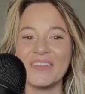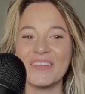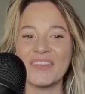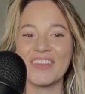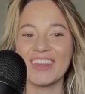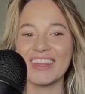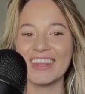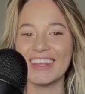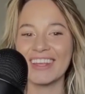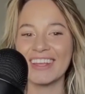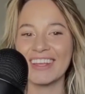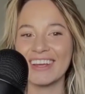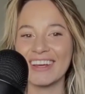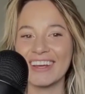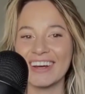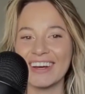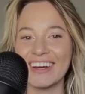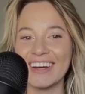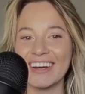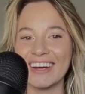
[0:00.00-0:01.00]

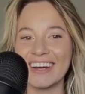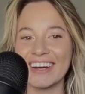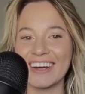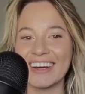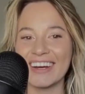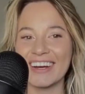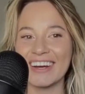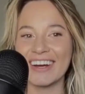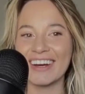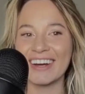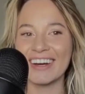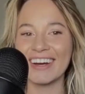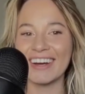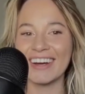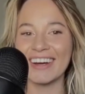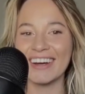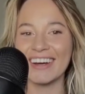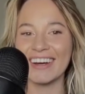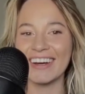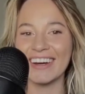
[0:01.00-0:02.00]

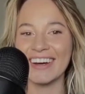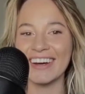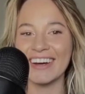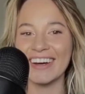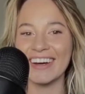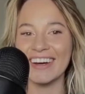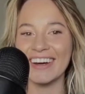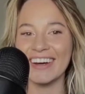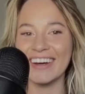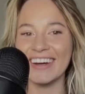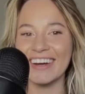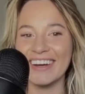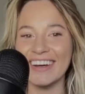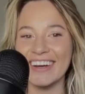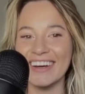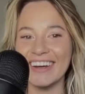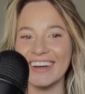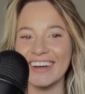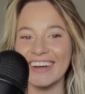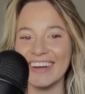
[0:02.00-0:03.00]

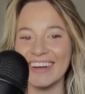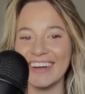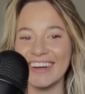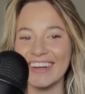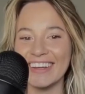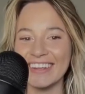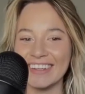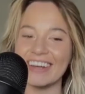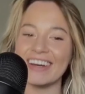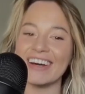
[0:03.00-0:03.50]
The person shown says nothing.